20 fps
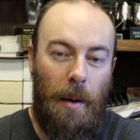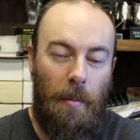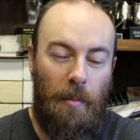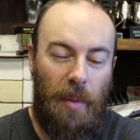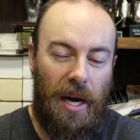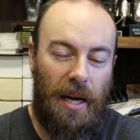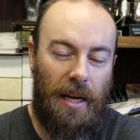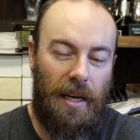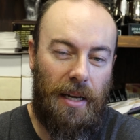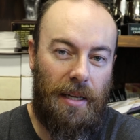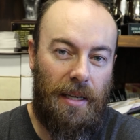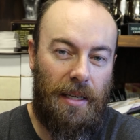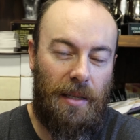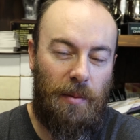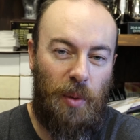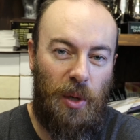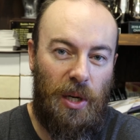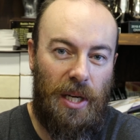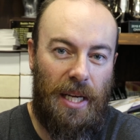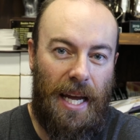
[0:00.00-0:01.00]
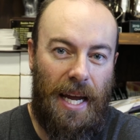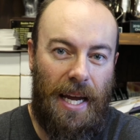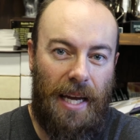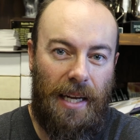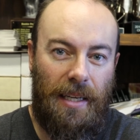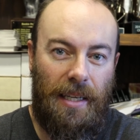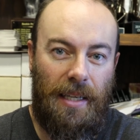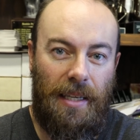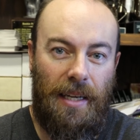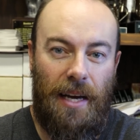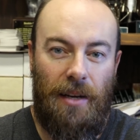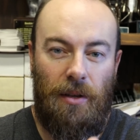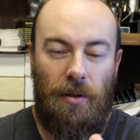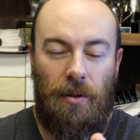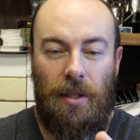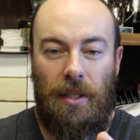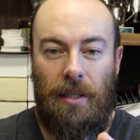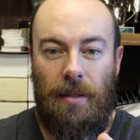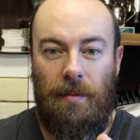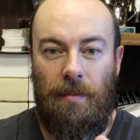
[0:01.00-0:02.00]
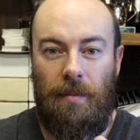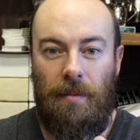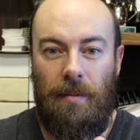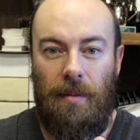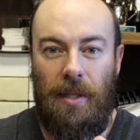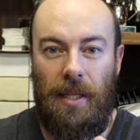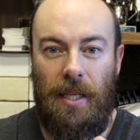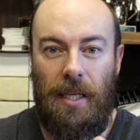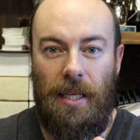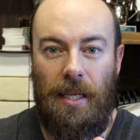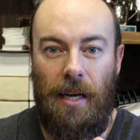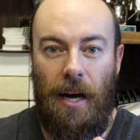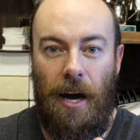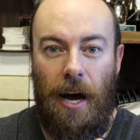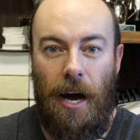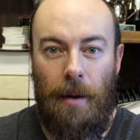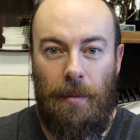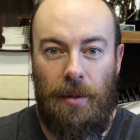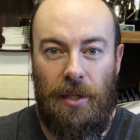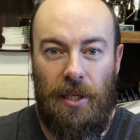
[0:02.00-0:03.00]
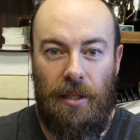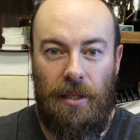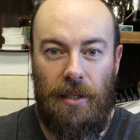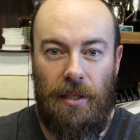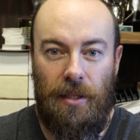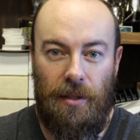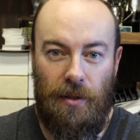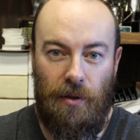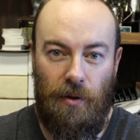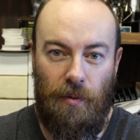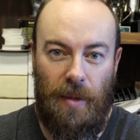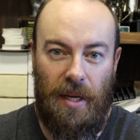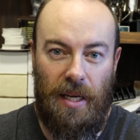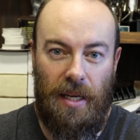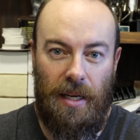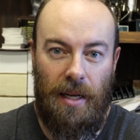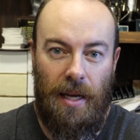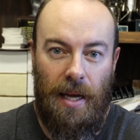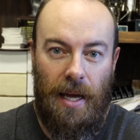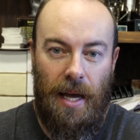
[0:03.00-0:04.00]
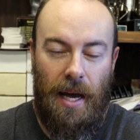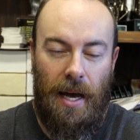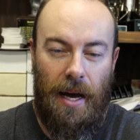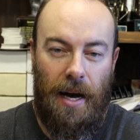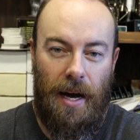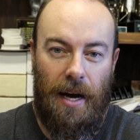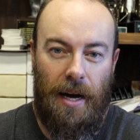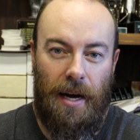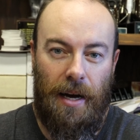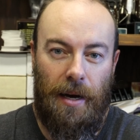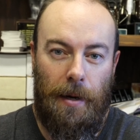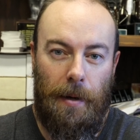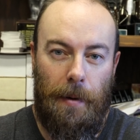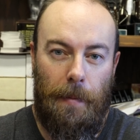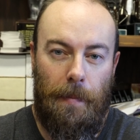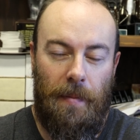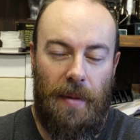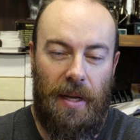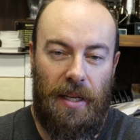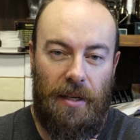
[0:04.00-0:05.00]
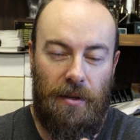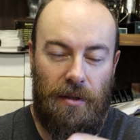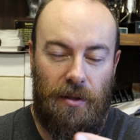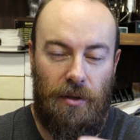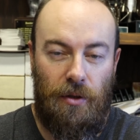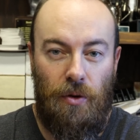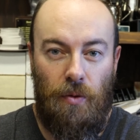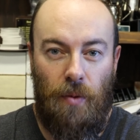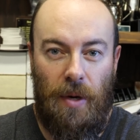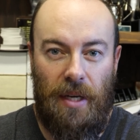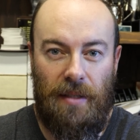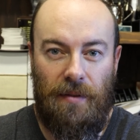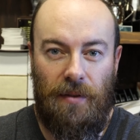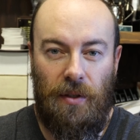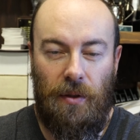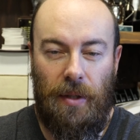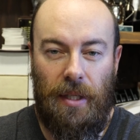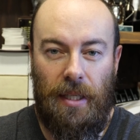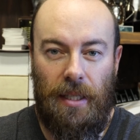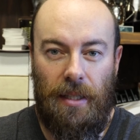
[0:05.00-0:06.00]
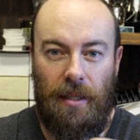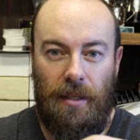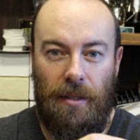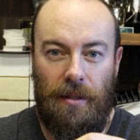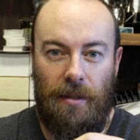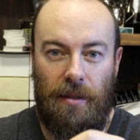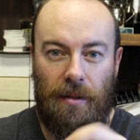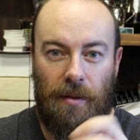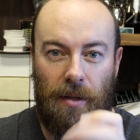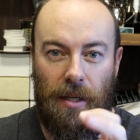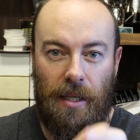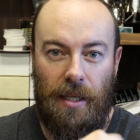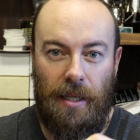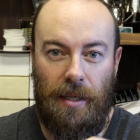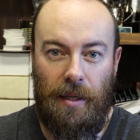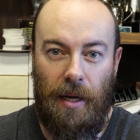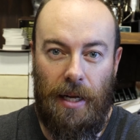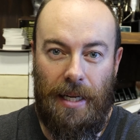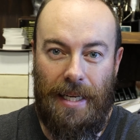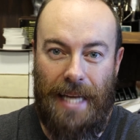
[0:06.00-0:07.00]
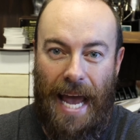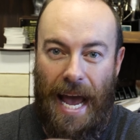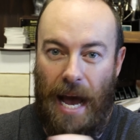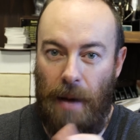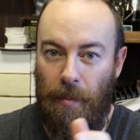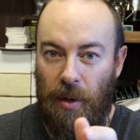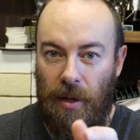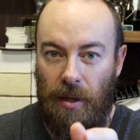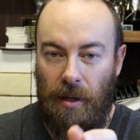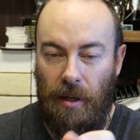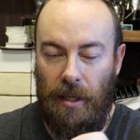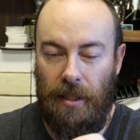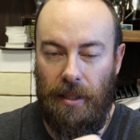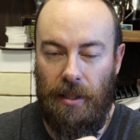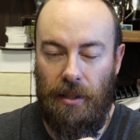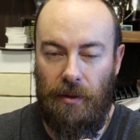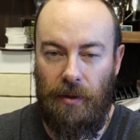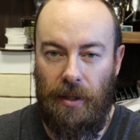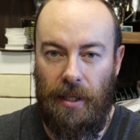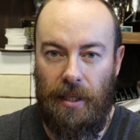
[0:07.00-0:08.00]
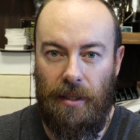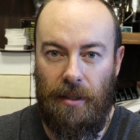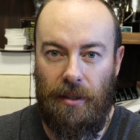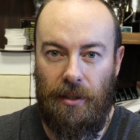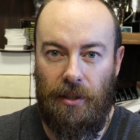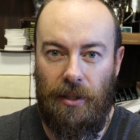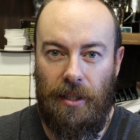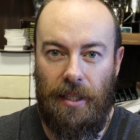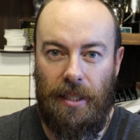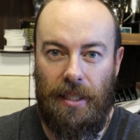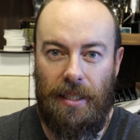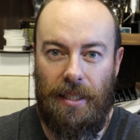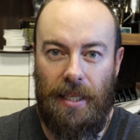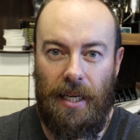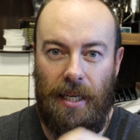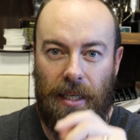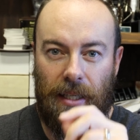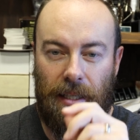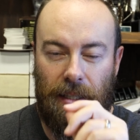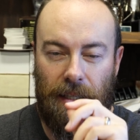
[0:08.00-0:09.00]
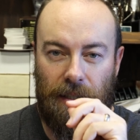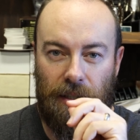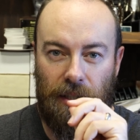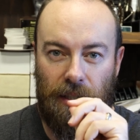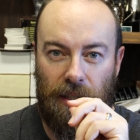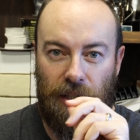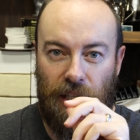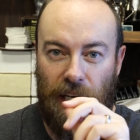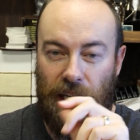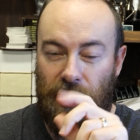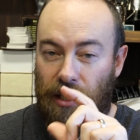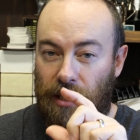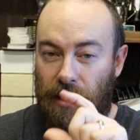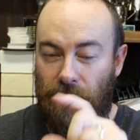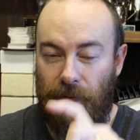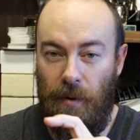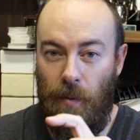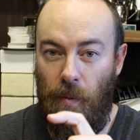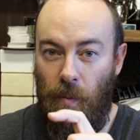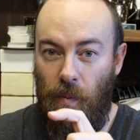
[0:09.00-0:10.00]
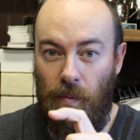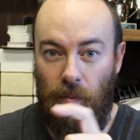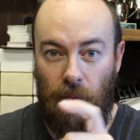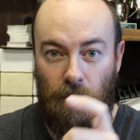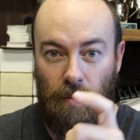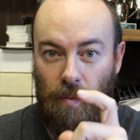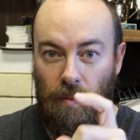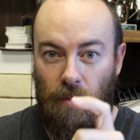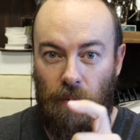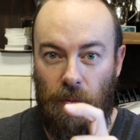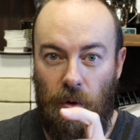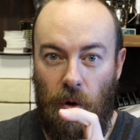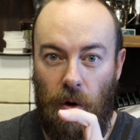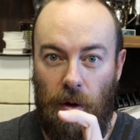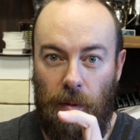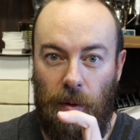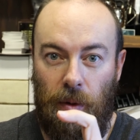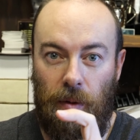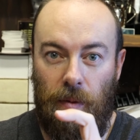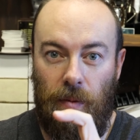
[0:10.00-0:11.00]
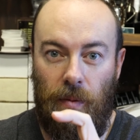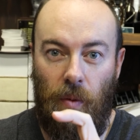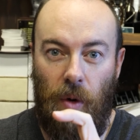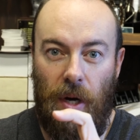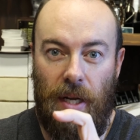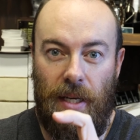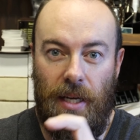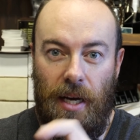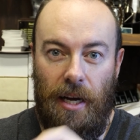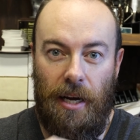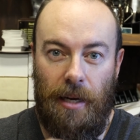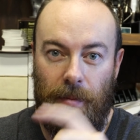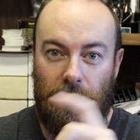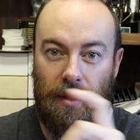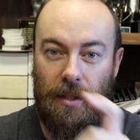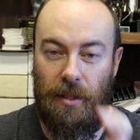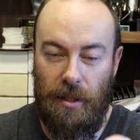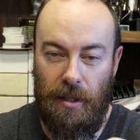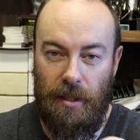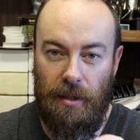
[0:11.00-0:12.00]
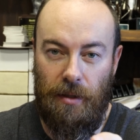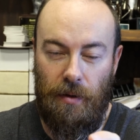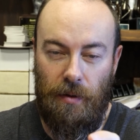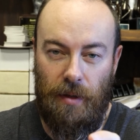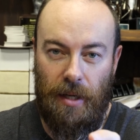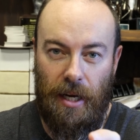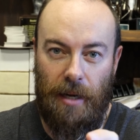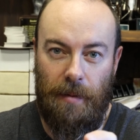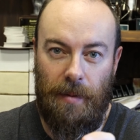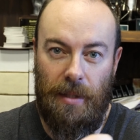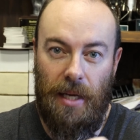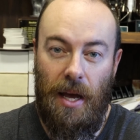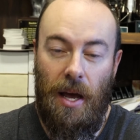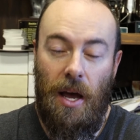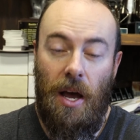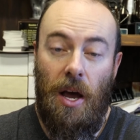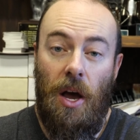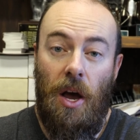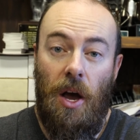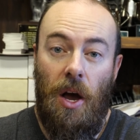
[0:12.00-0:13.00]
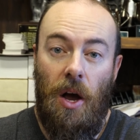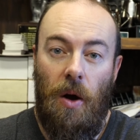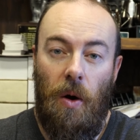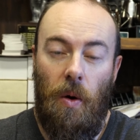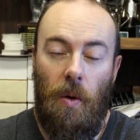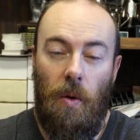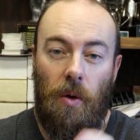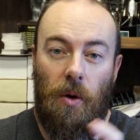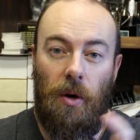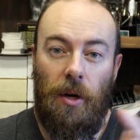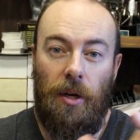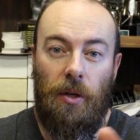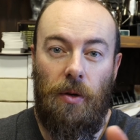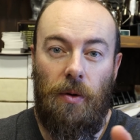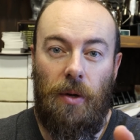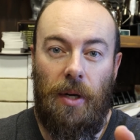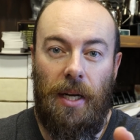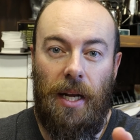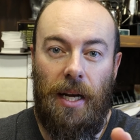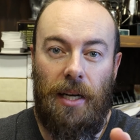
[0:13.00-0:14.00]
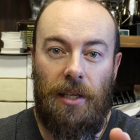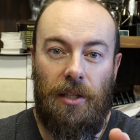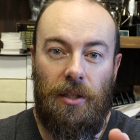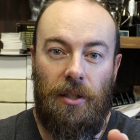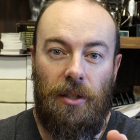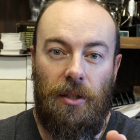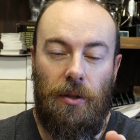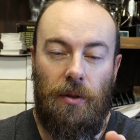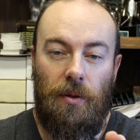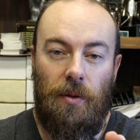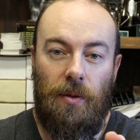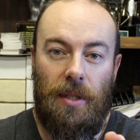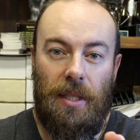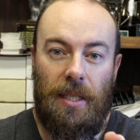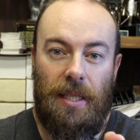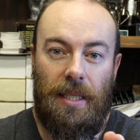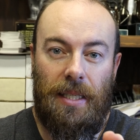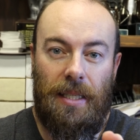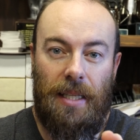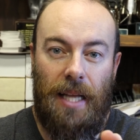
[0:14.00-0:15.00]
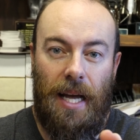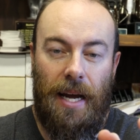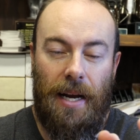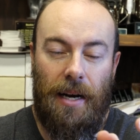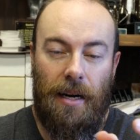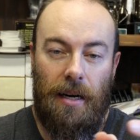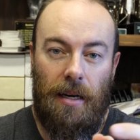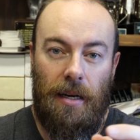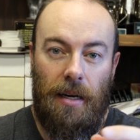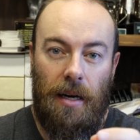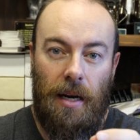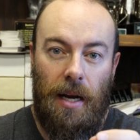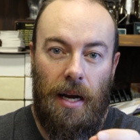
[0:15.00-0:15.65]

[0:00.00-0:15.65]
But it is pretty handy, not only the option to zoom in, and there's 2 ways of doing it. There's a tap on the screen, I'll show you in a second, that just changes it from normal 1 times to 2 times, or you can actually use a slider